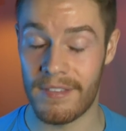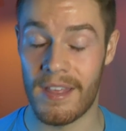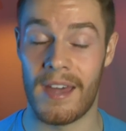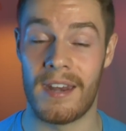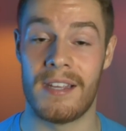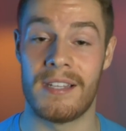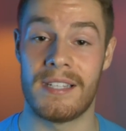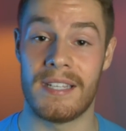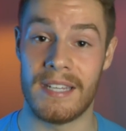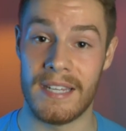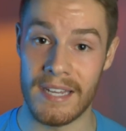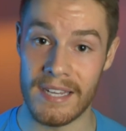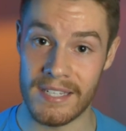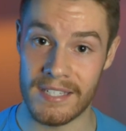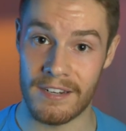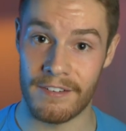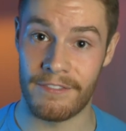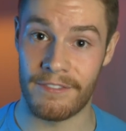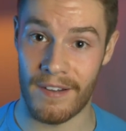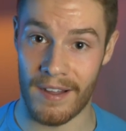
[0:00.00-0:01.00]
that is easy
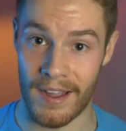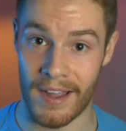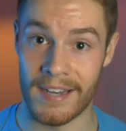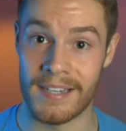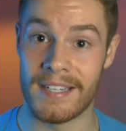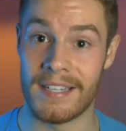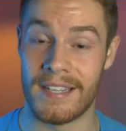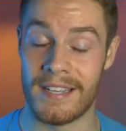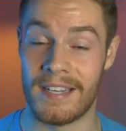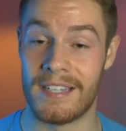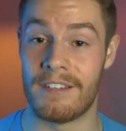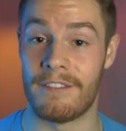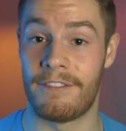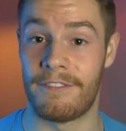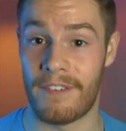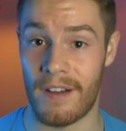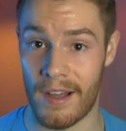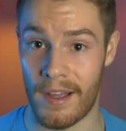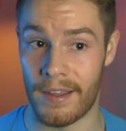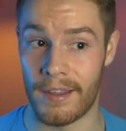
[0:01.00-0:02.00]
to find in
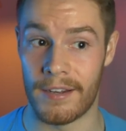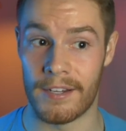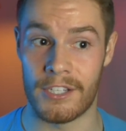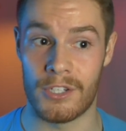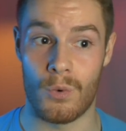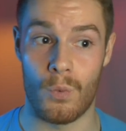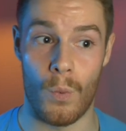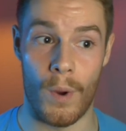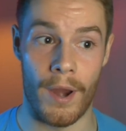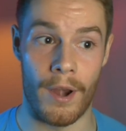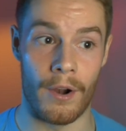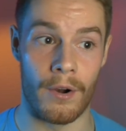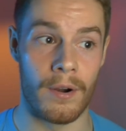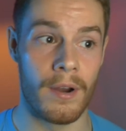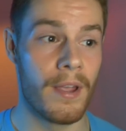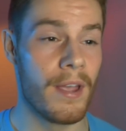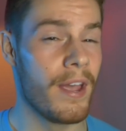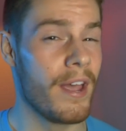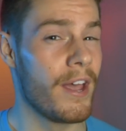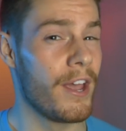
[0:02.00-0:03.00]
Defiance, where
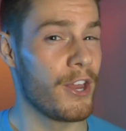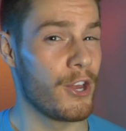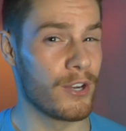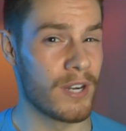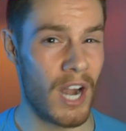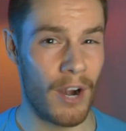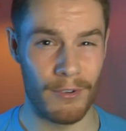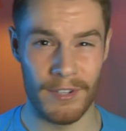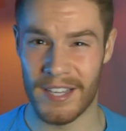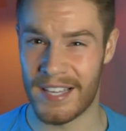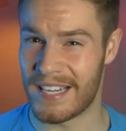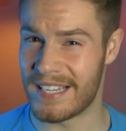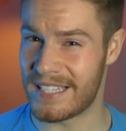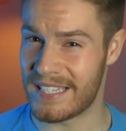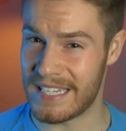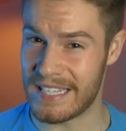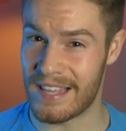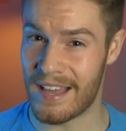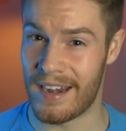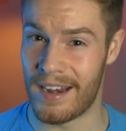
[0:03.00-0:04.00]
you're not really gonna
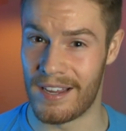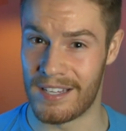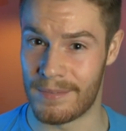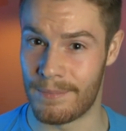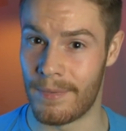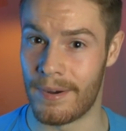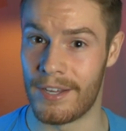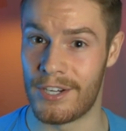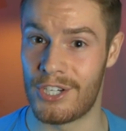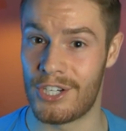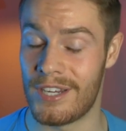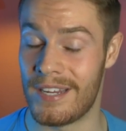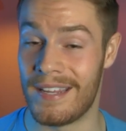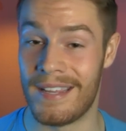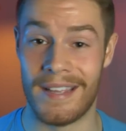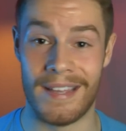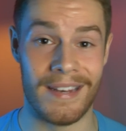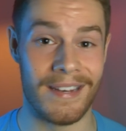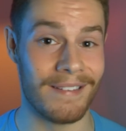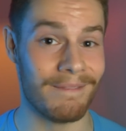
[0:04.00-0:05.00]
see that as much
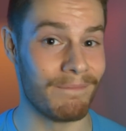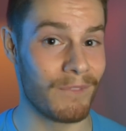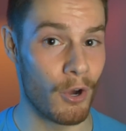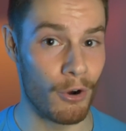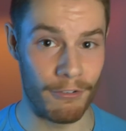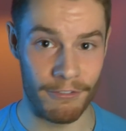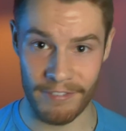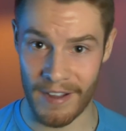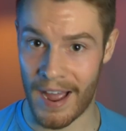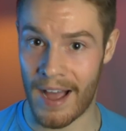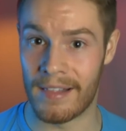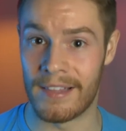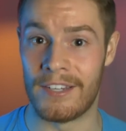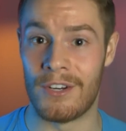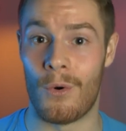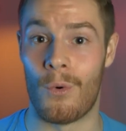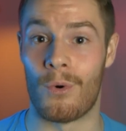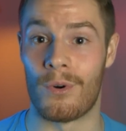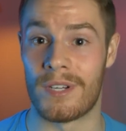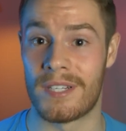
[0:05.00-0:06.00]
in O'Fallon
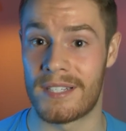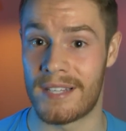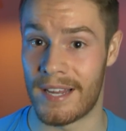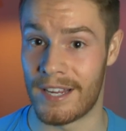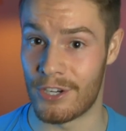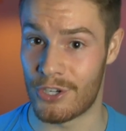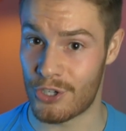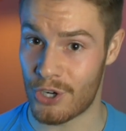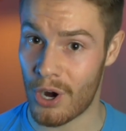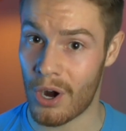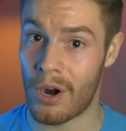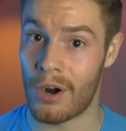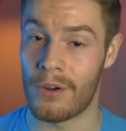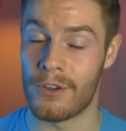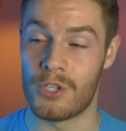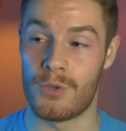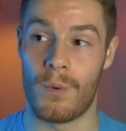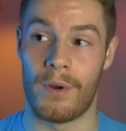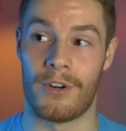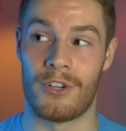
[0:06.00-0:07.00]
or St.
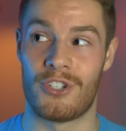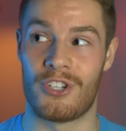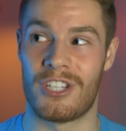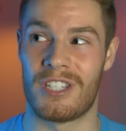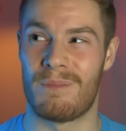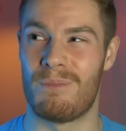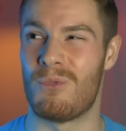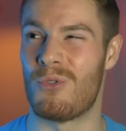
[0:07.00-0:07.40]
Charles, where it's just